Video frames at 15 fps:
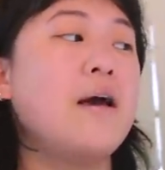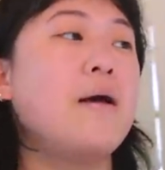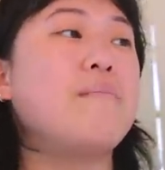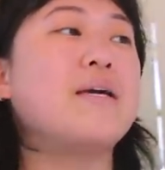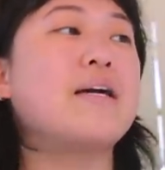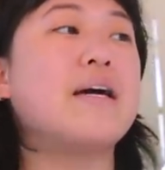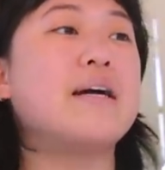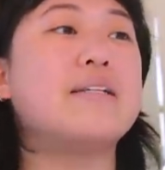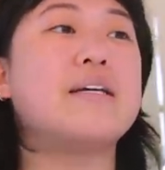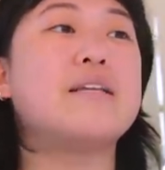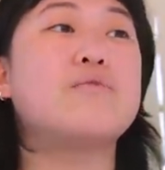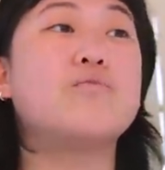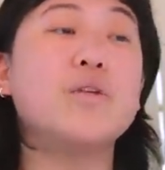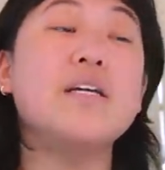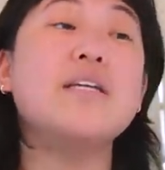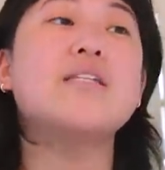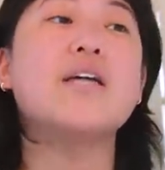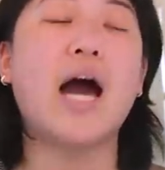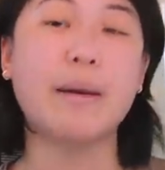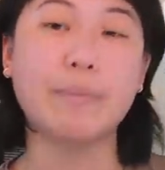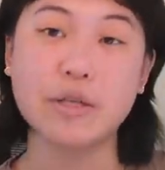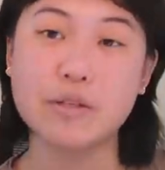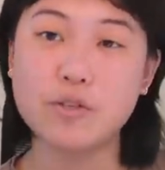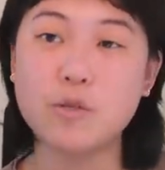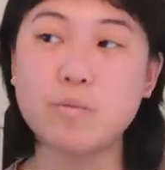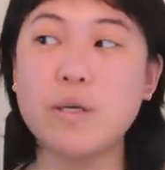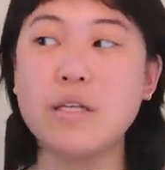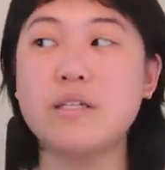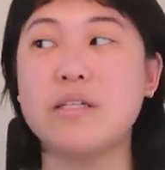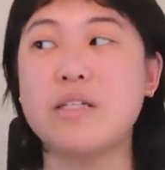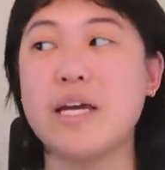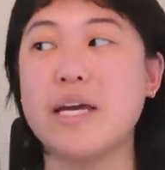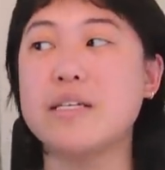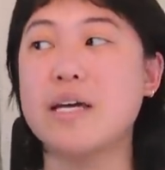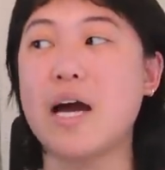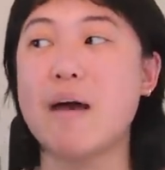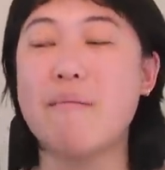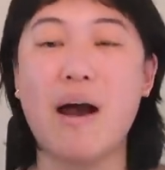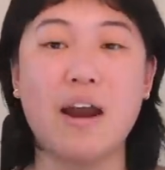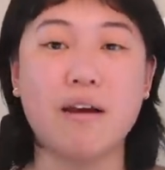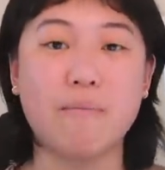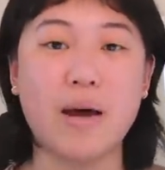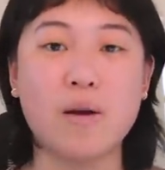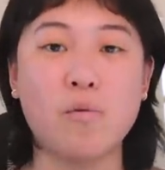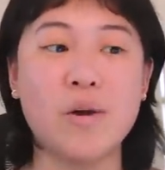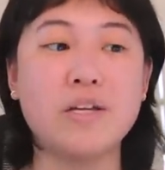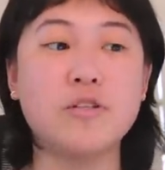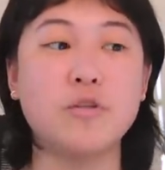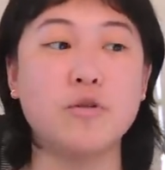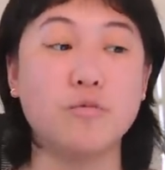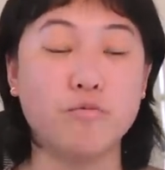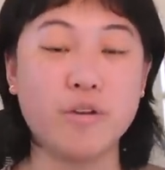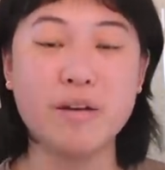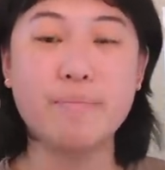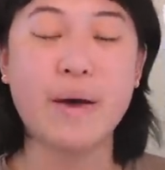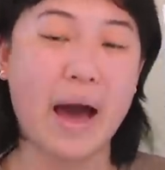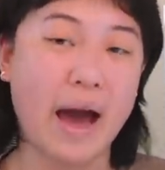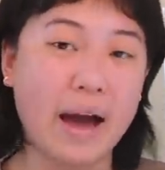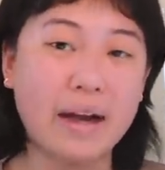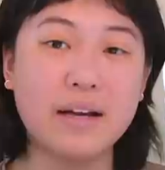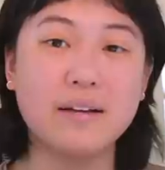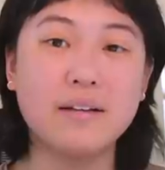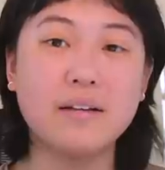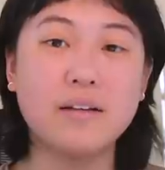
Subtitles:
because it's really time consuming to take time out of my week to repack,